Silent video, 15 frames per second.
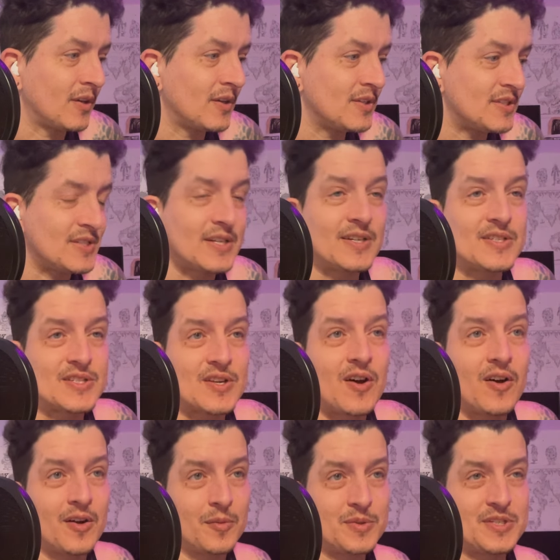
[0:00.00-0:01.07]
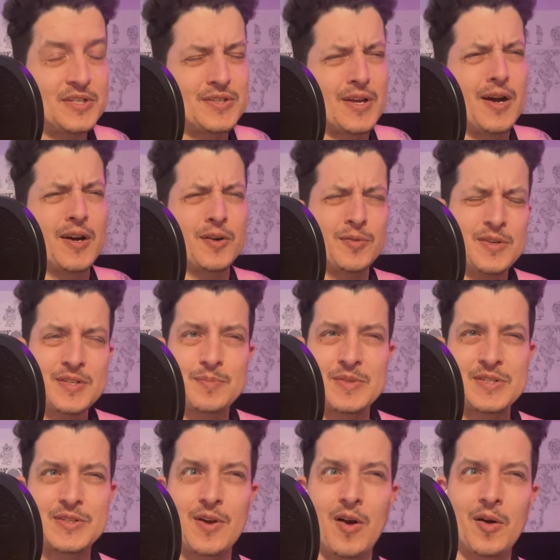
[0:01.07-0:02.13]
Sing a Song, which is a Christmas
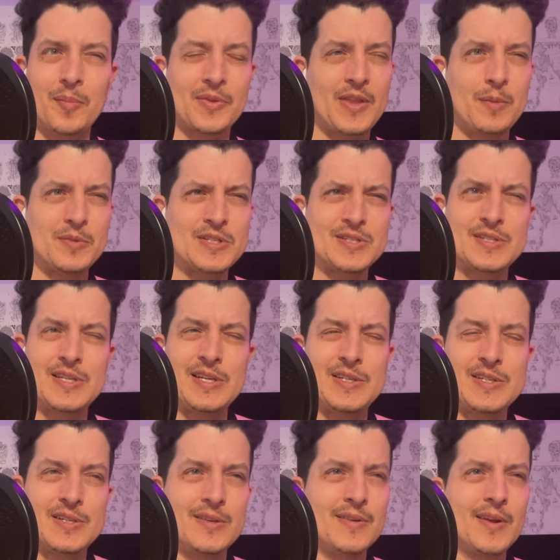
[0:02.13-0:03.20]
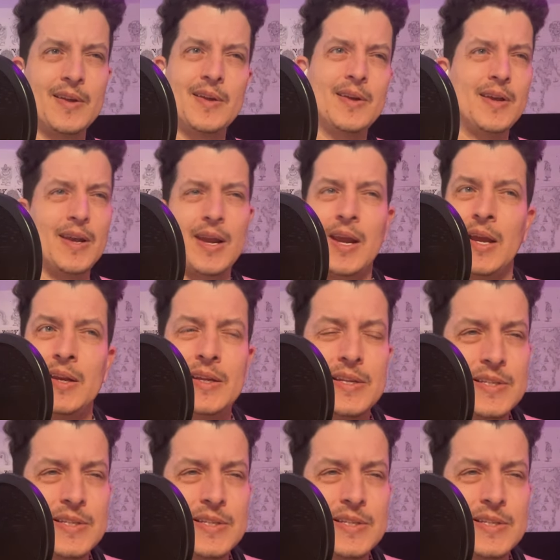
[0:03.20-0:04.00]
song, but they would just teach it any